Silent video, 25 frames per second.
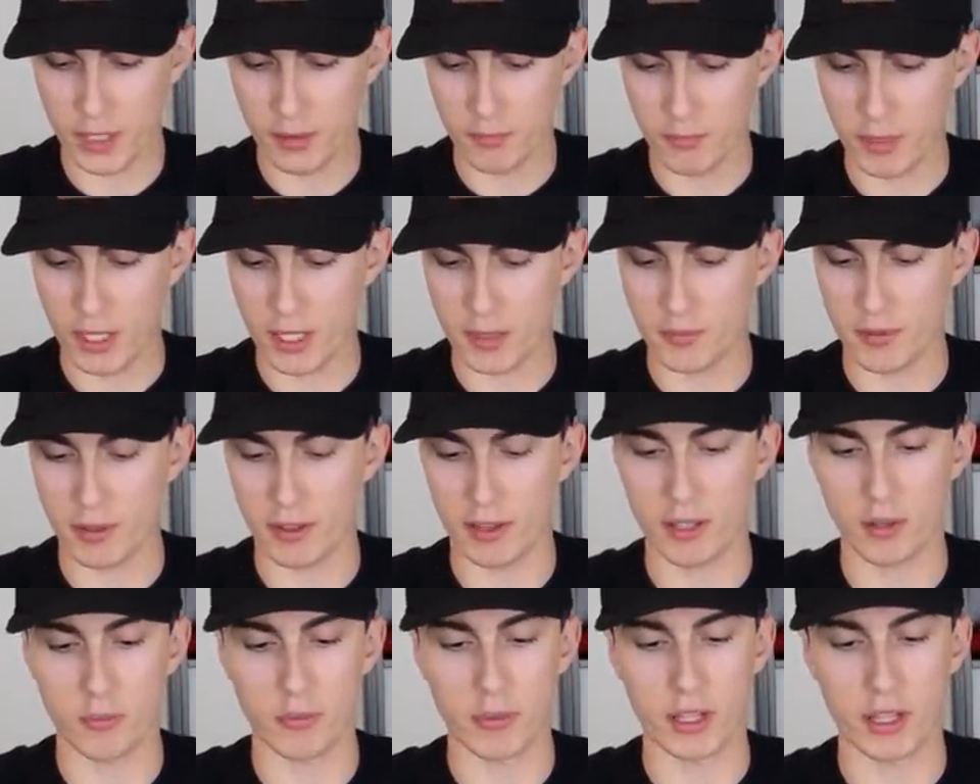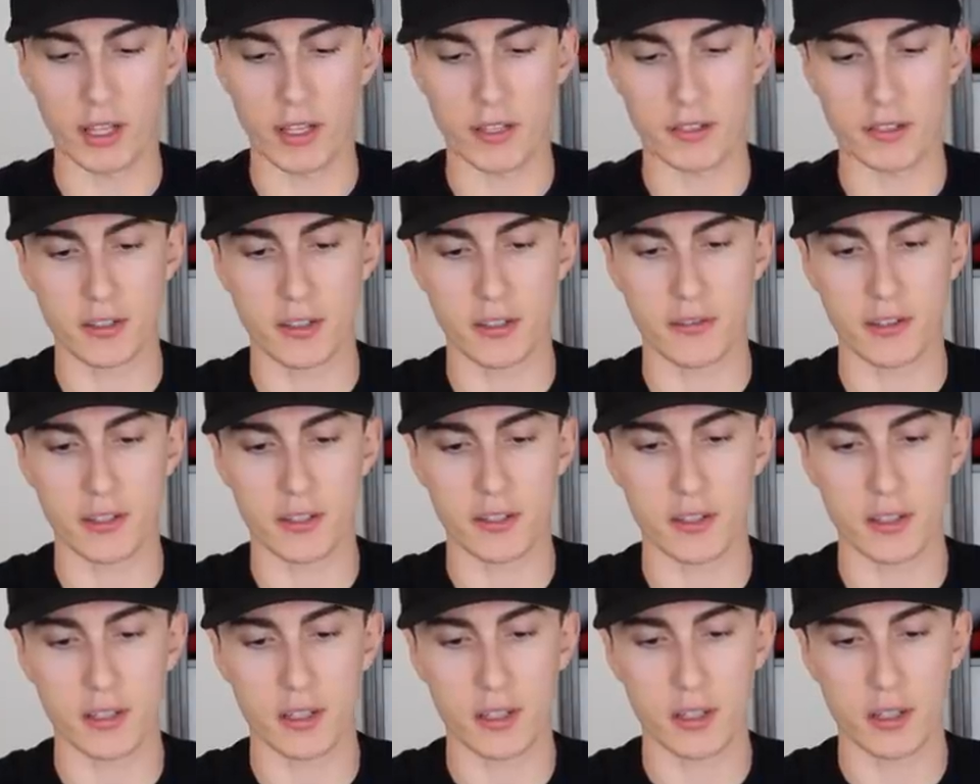Makes me a little bit less
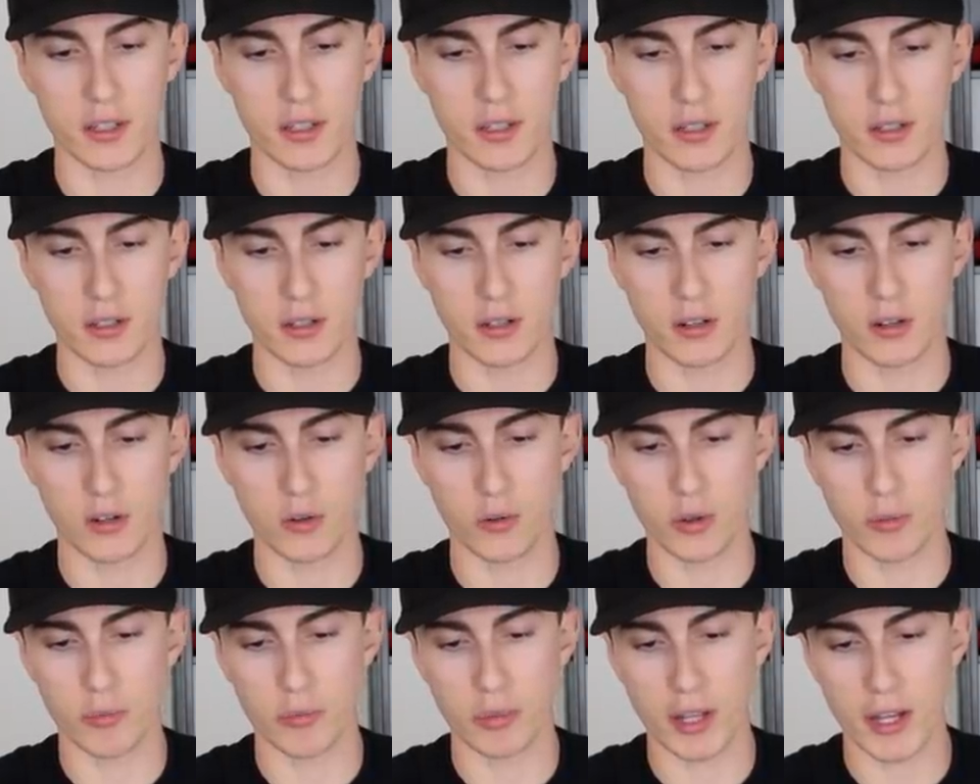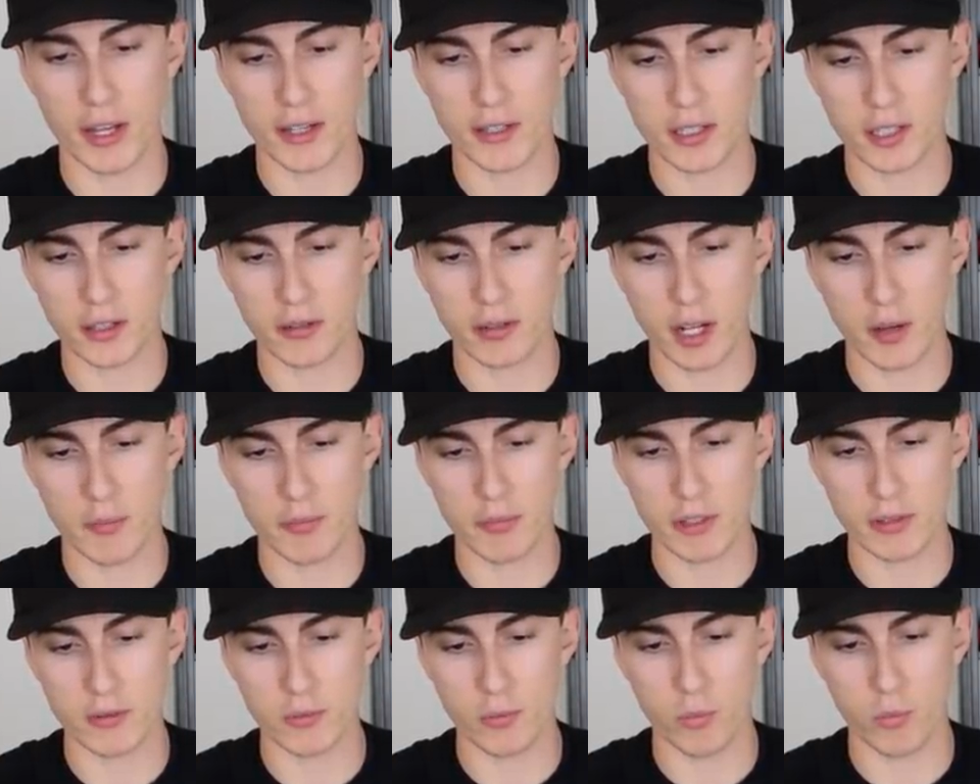nervous. Oh, the plastic wrap
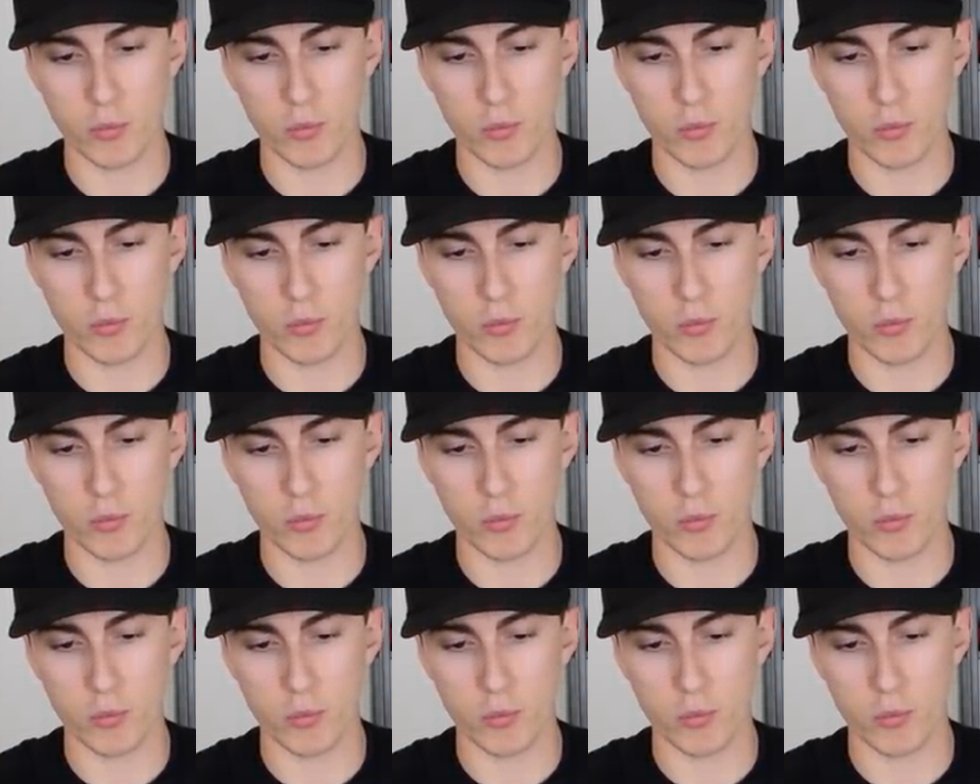is...